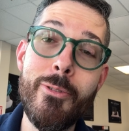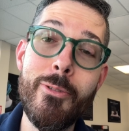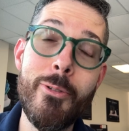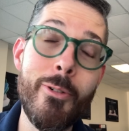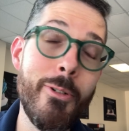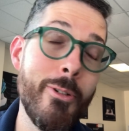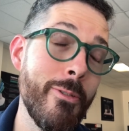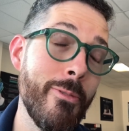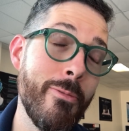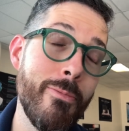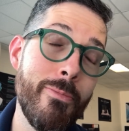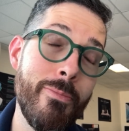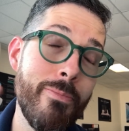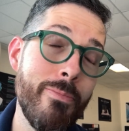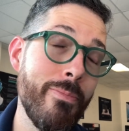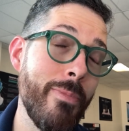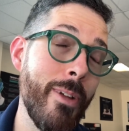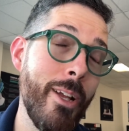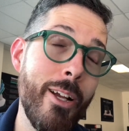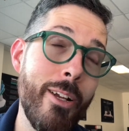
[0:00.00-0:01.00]
or
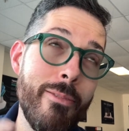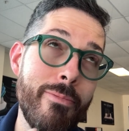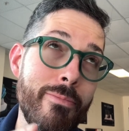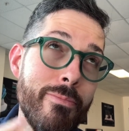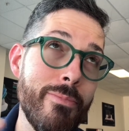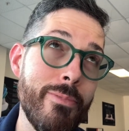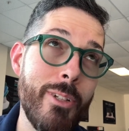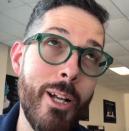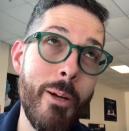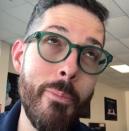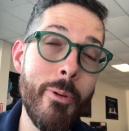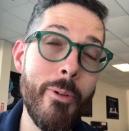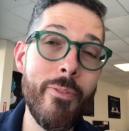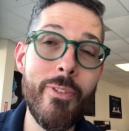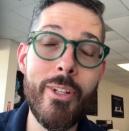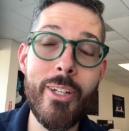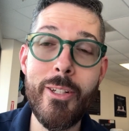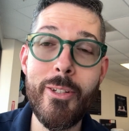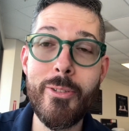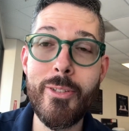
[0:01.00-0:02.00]
a couple
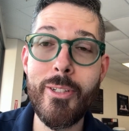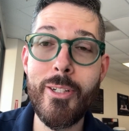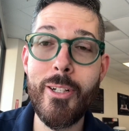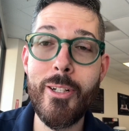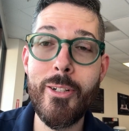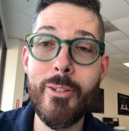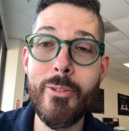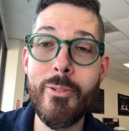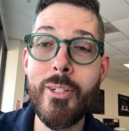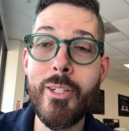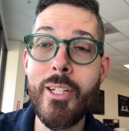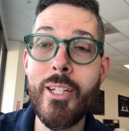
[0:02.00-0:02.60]
videos ago,